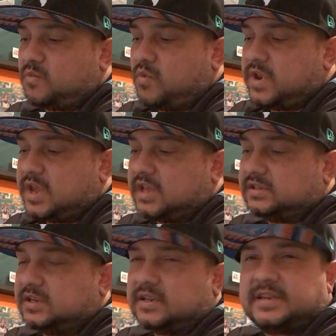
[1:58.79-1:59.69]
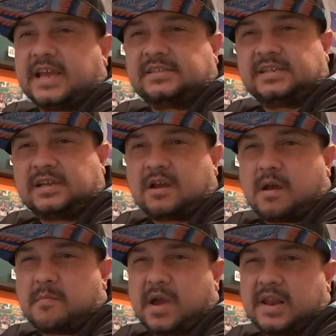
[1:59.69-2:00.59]
When he gets into testing
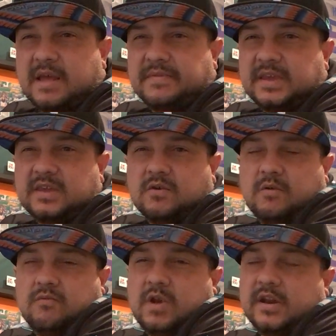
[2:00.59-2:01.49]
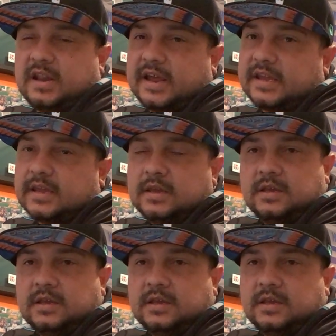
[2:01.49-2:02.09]
combine, I think he'll run like,